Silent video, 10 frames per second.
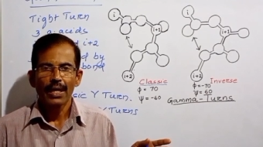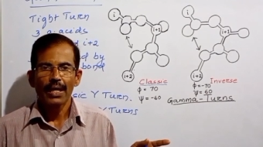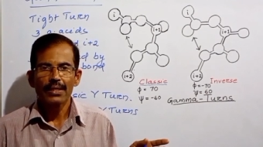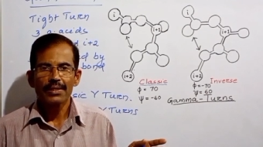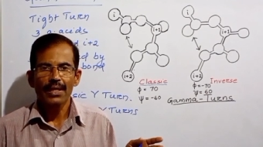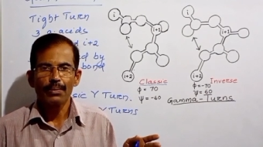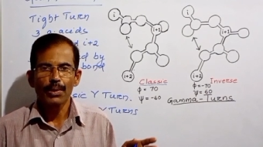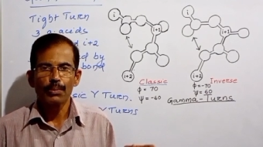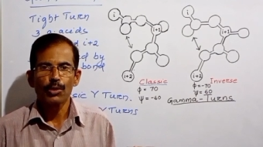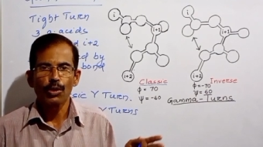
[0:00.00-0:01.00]
in some
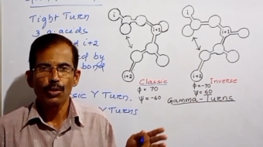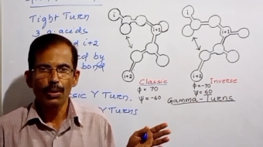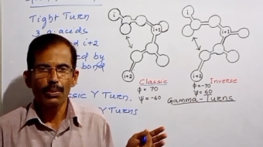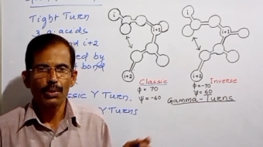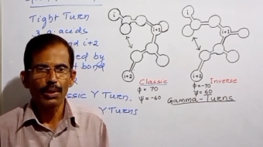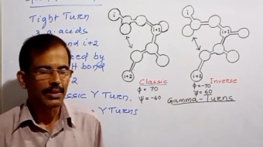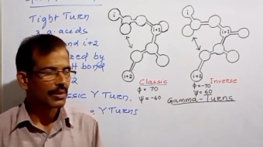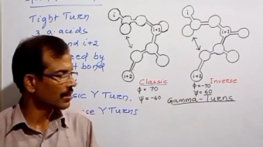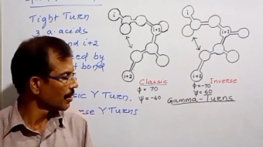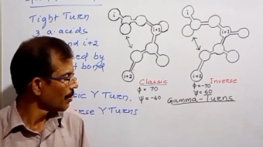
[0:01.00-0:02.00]
immunoglobulins.